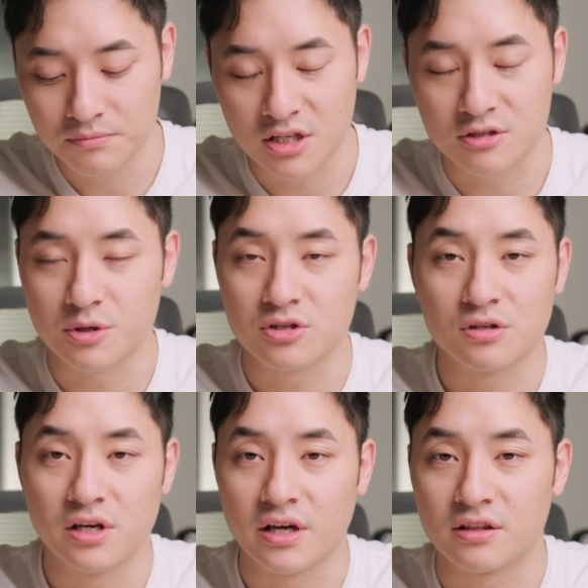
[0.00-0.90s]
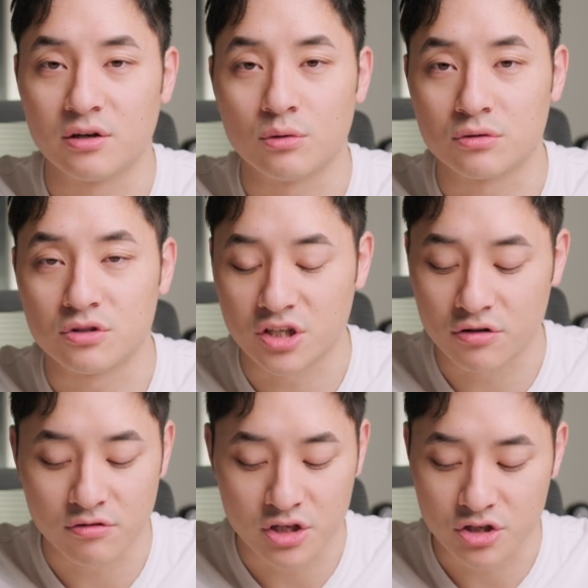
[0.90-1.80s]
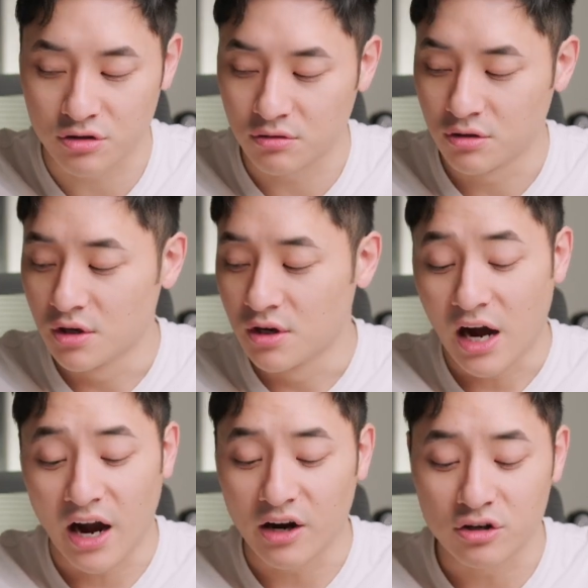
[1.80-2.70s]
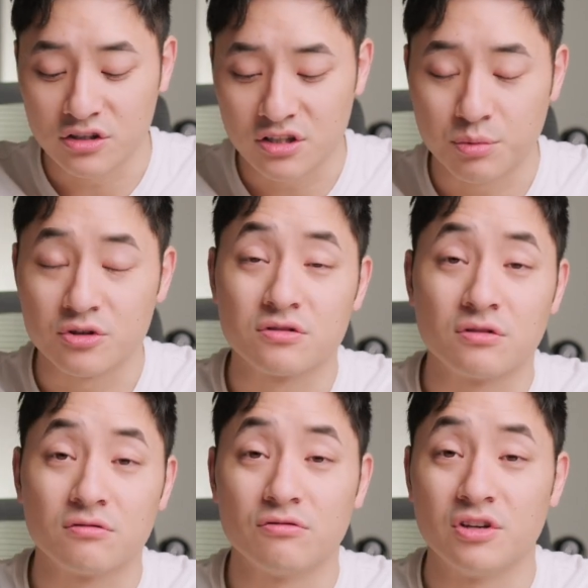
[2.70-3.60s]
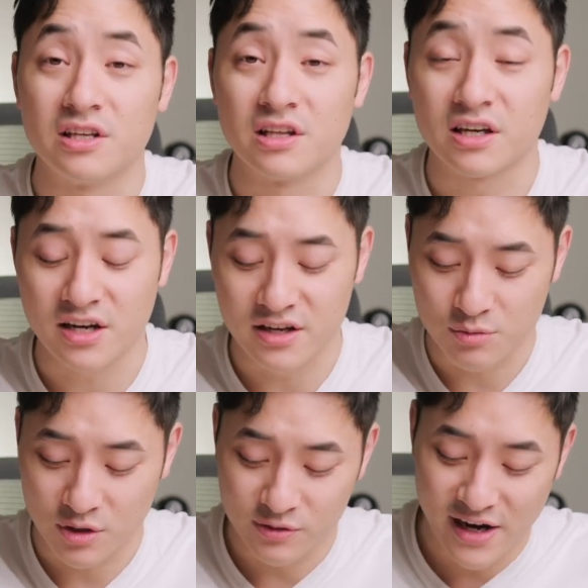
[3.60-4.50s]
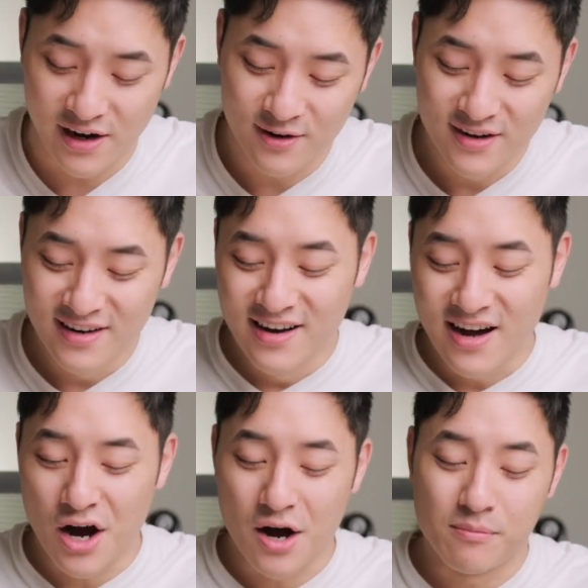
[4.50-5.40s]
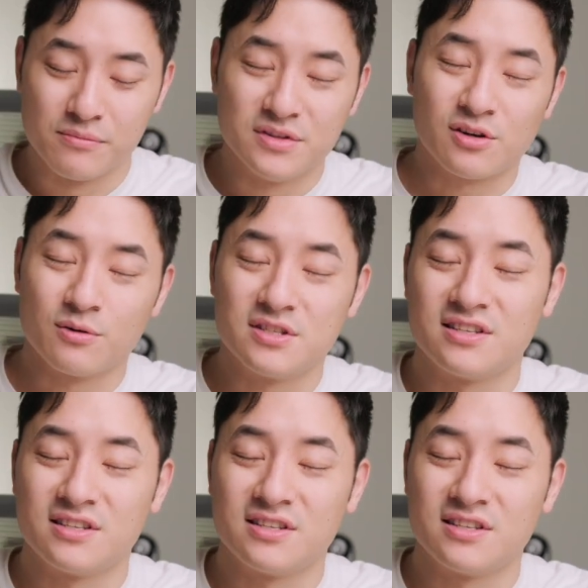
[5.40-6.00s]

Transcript: especially like the older generation. I honestly personally don't really like that as well now. It's always